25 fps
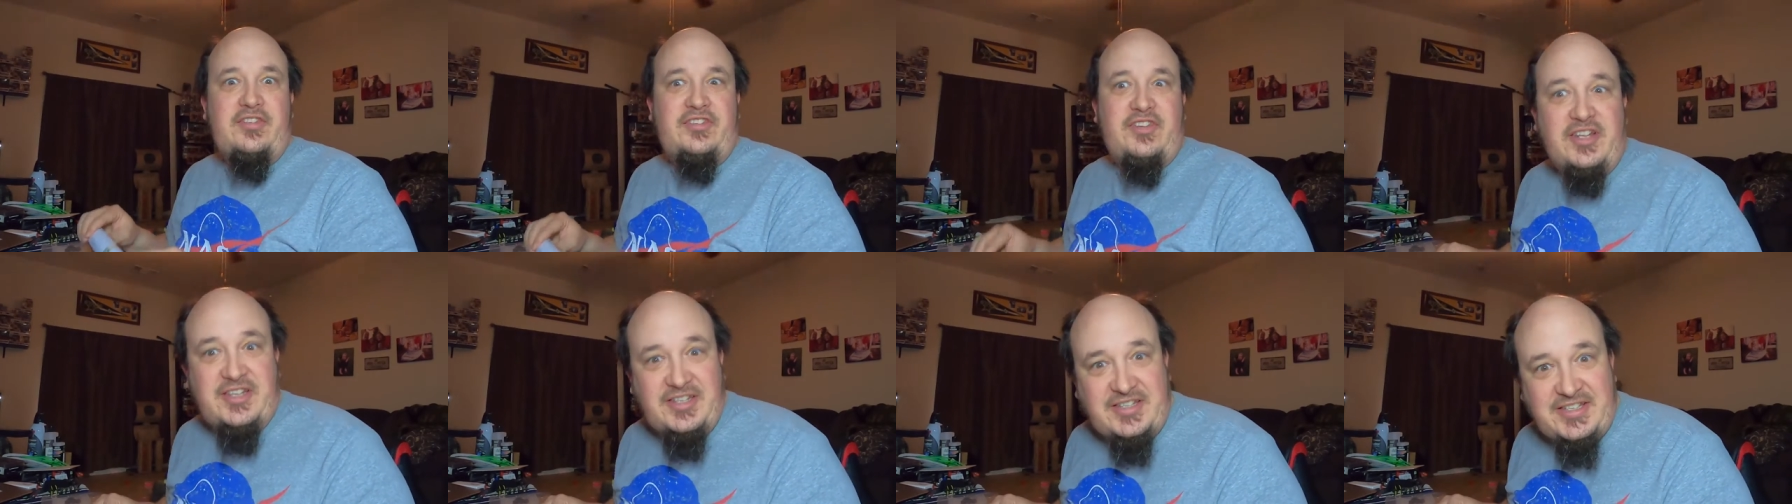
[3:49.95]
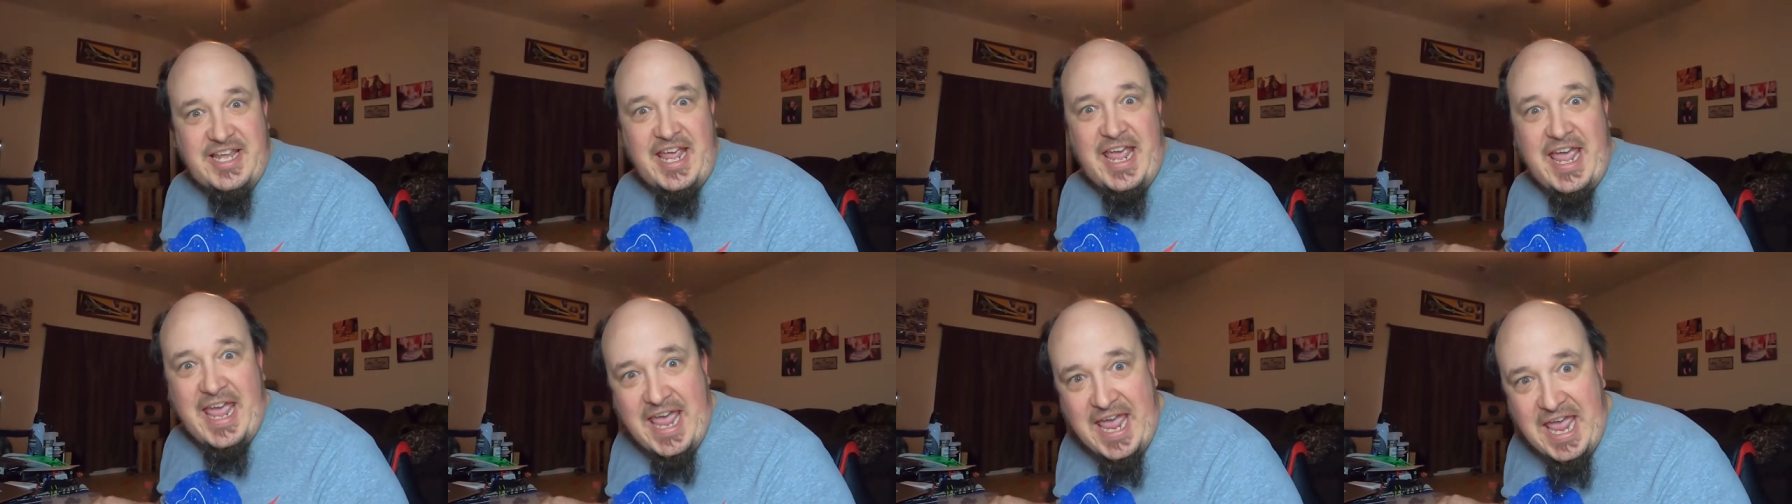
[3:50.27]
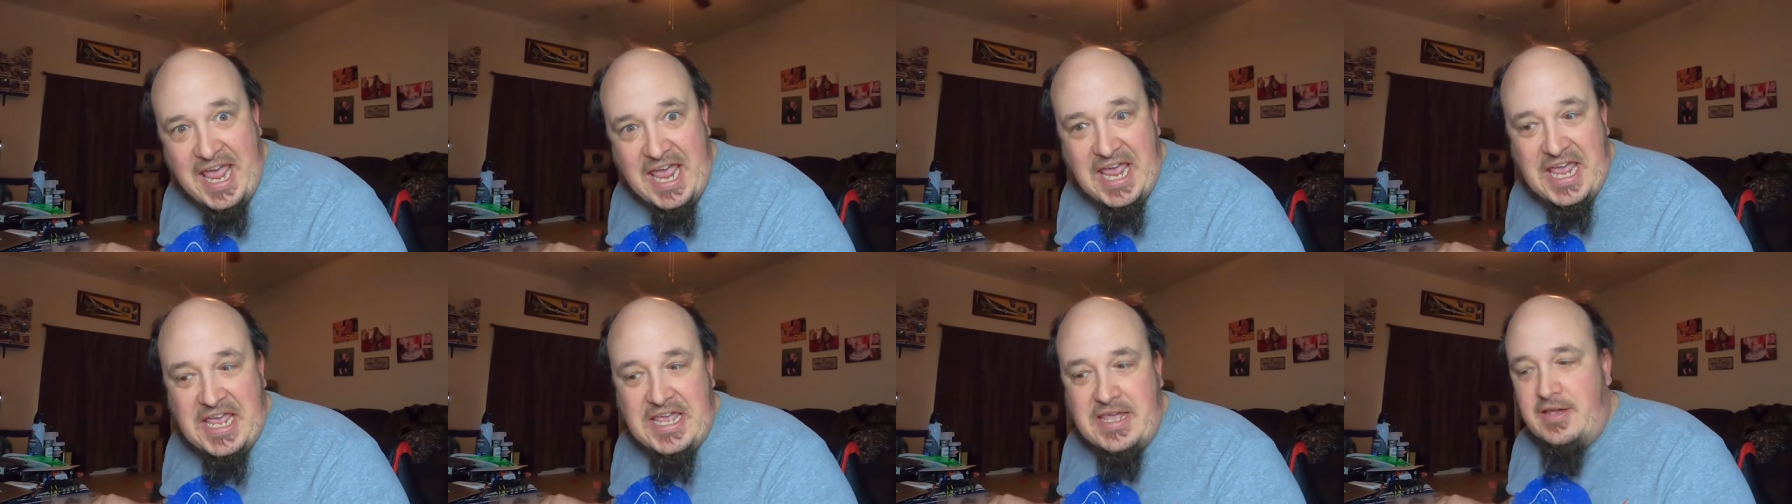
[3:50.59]

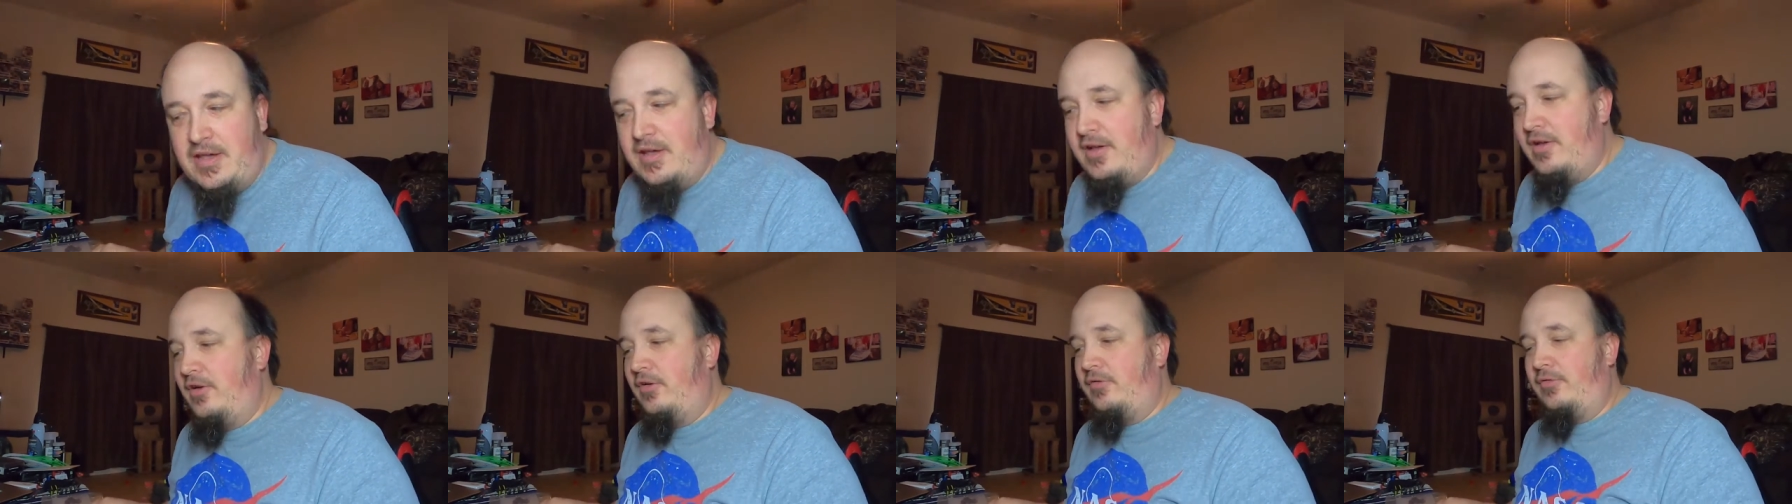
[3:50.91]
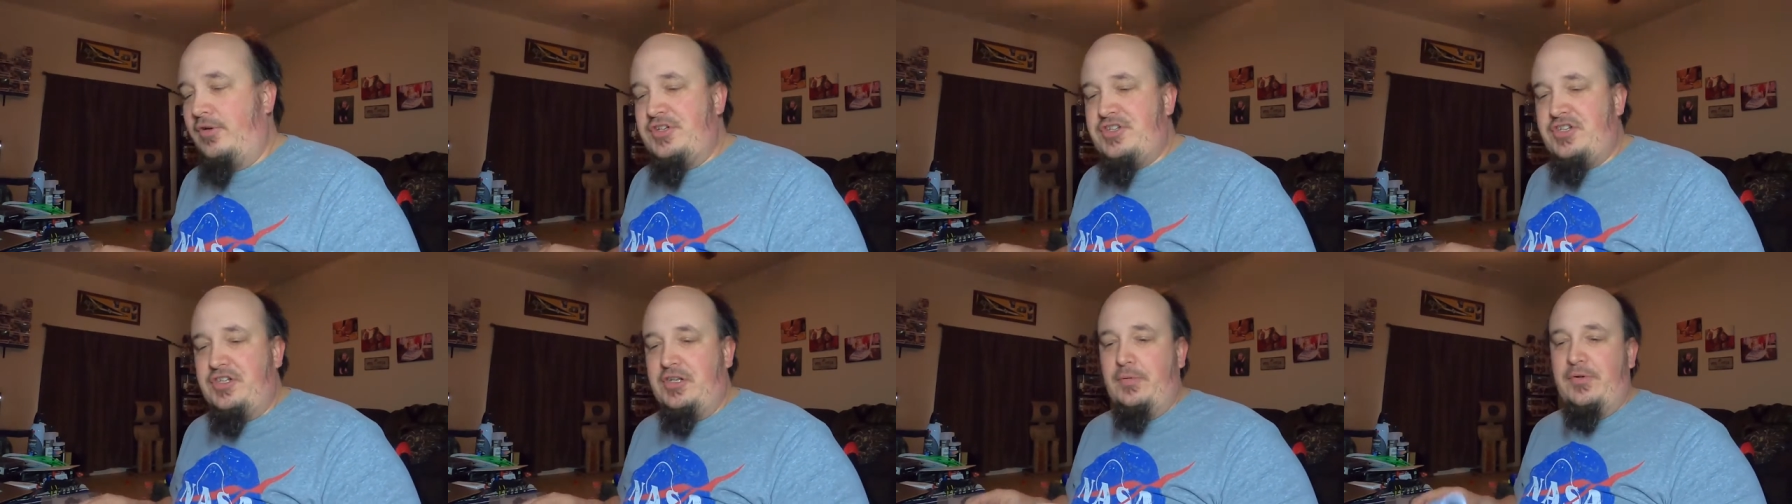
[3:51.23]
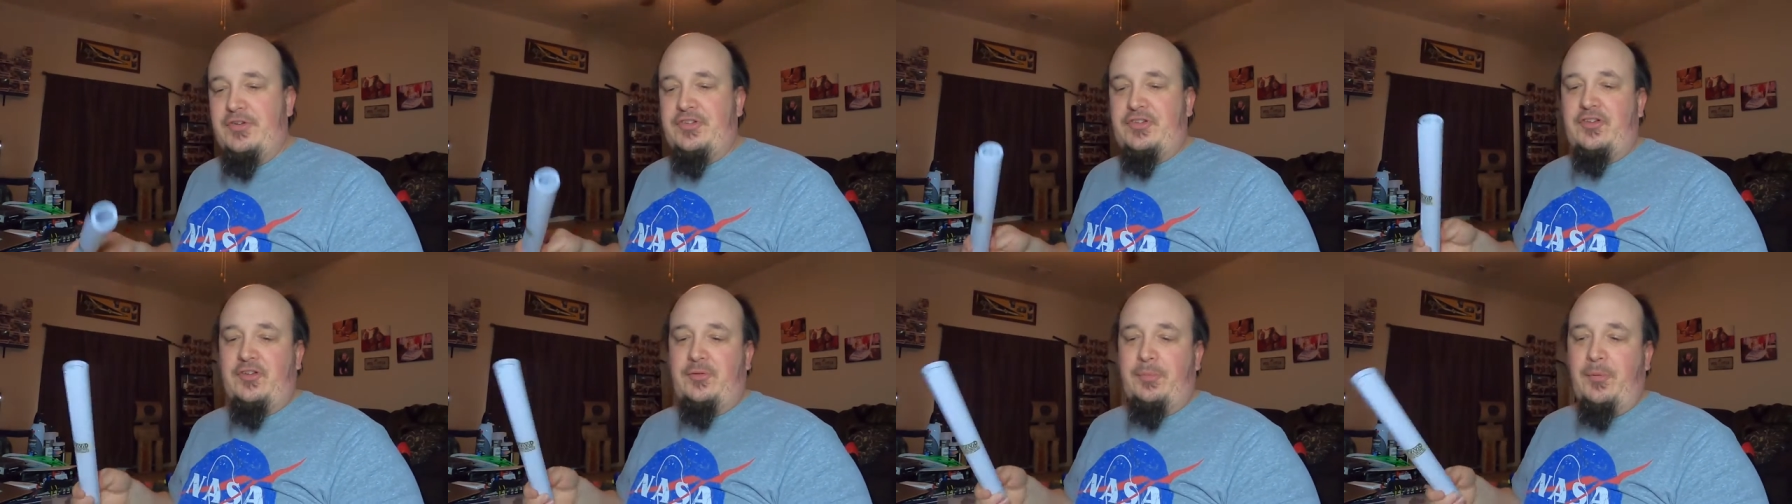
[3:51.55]
Today! Originally,
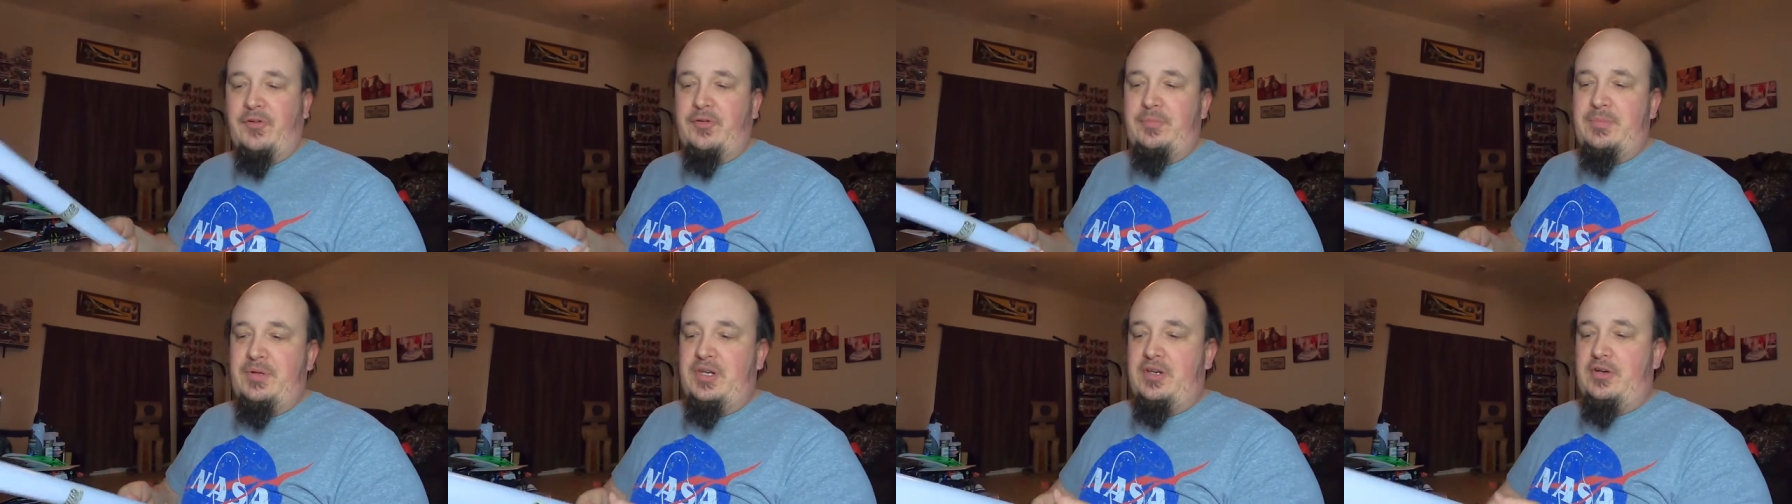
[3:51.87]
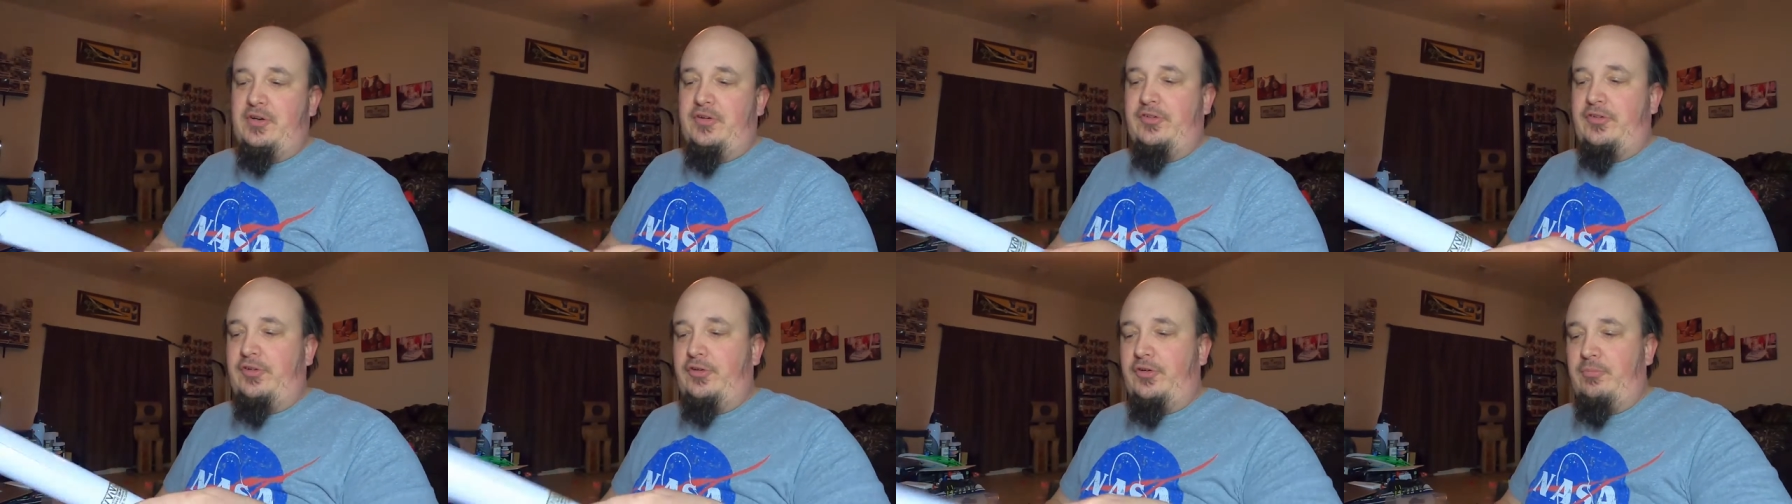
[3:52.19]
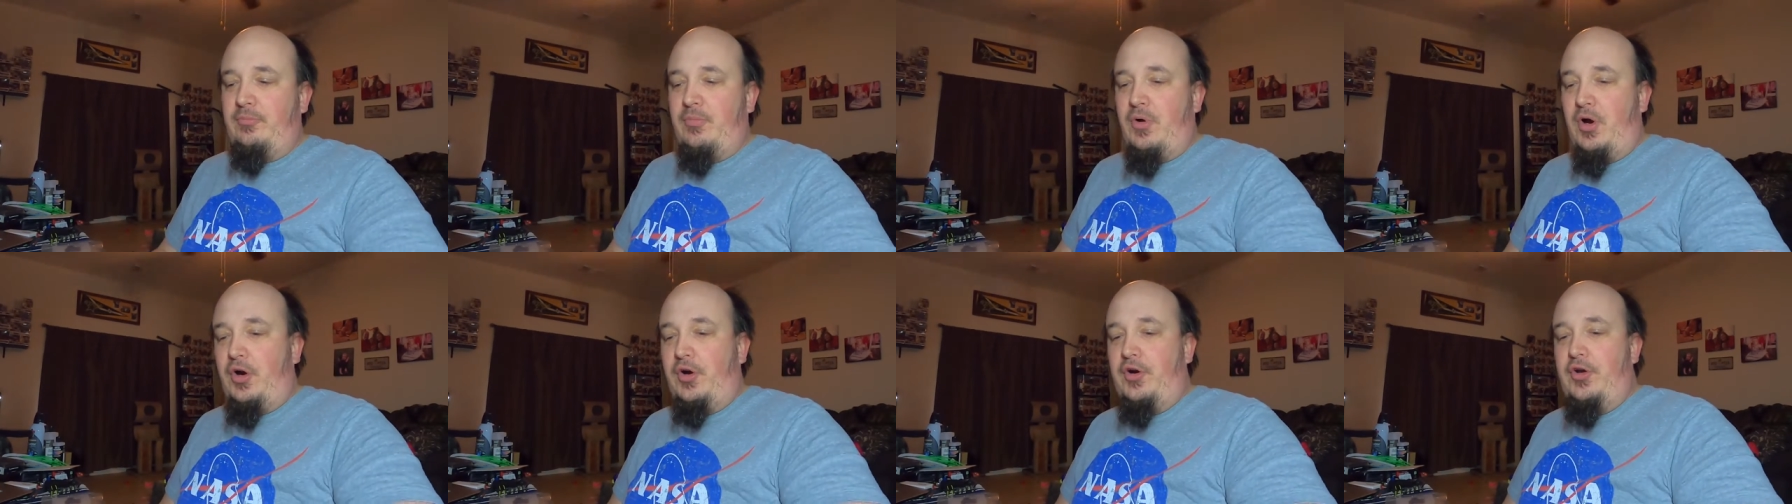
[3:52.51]
it wasn't supposed to be here until
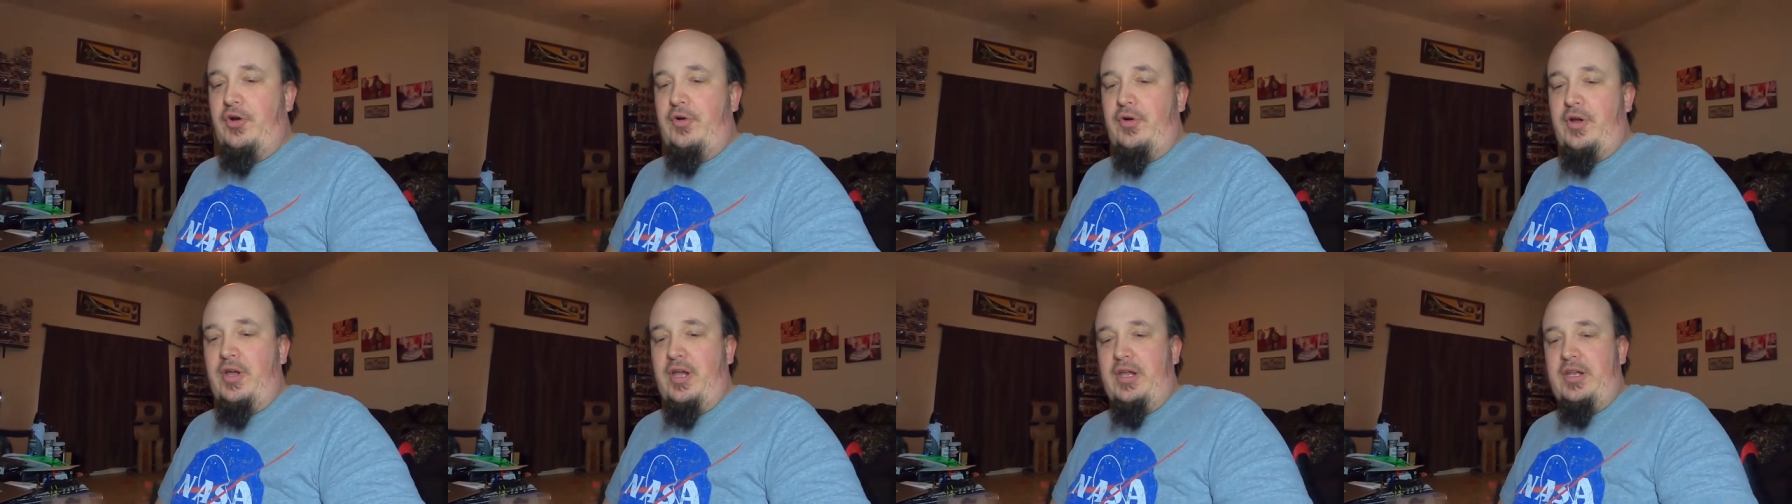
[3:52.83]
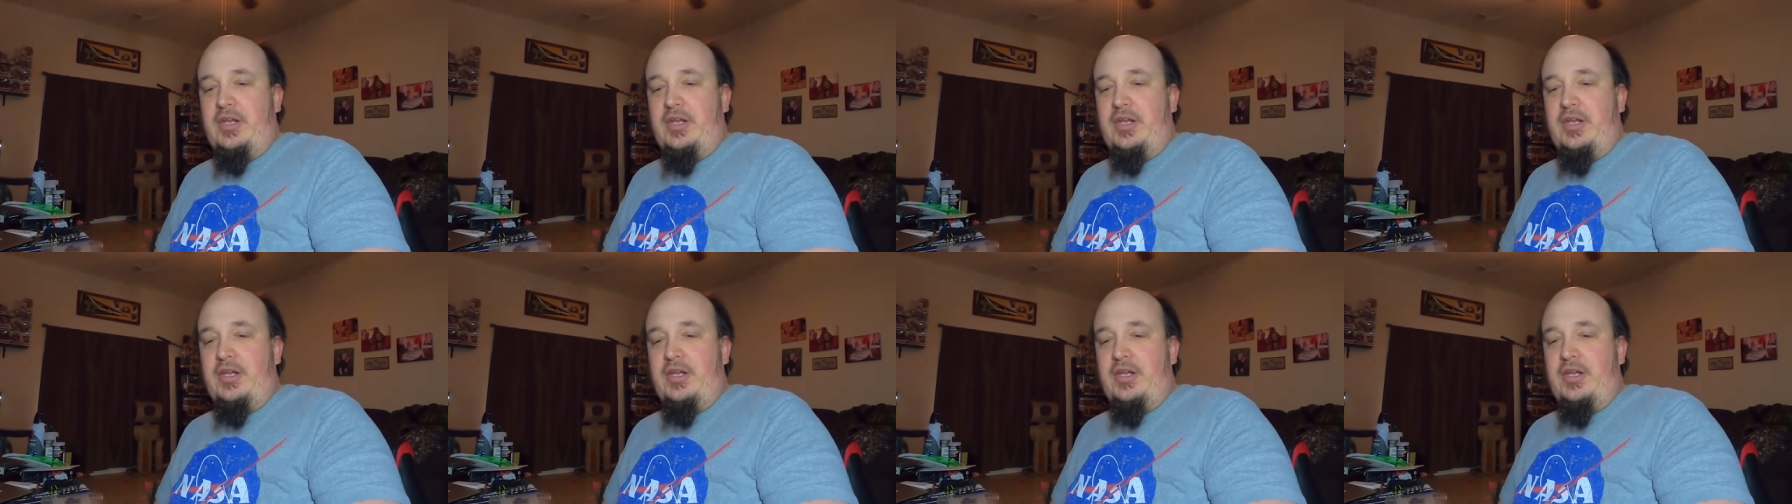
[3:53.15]
tomorrow,